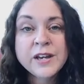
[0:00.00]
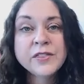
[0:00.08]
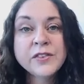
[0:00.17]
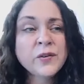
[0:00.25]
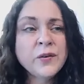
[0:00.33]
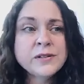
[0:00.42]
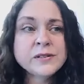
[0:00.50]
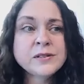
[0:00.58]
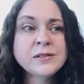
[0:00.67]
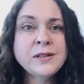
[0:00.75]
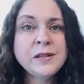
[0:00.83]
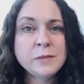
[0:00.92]
They're going to
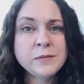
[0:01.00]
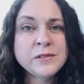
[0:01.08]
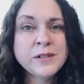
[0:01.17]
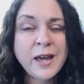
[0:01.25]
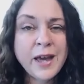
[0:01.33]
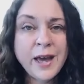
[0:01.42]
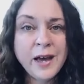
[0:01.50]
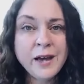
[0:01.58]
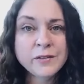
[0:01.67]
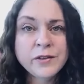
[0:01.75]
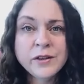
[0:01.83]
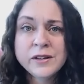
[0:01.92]
seem to
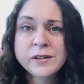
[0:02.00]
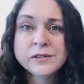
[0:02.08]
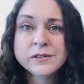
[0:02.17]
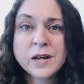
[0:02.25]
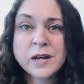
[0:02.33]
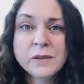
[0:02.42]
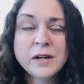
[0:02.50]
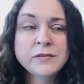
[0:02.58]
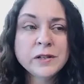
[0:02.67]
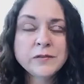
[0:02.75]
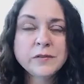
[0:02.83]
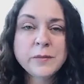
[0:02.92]
have some
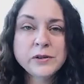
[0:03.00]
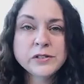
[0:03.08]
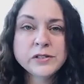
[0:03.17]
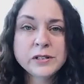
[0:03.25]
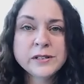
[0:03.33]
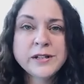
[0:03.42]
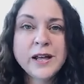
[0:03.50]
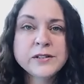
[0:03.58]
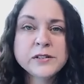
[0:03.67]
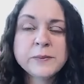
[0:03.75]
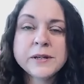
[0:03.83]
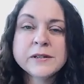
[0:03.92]
level of emotional
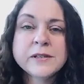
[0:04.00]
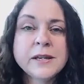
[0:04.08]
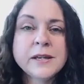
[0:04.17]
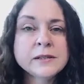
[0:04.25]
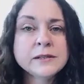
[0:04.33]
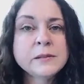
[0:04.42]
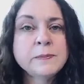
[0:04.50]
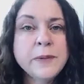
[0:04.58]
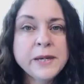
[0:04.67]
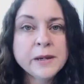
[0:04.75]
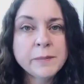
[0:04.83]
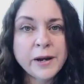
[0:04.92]
intelligence because they can
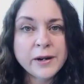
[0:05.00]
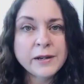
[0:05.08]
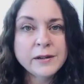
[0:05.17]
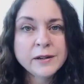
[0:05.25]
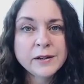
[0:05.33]
speak about it.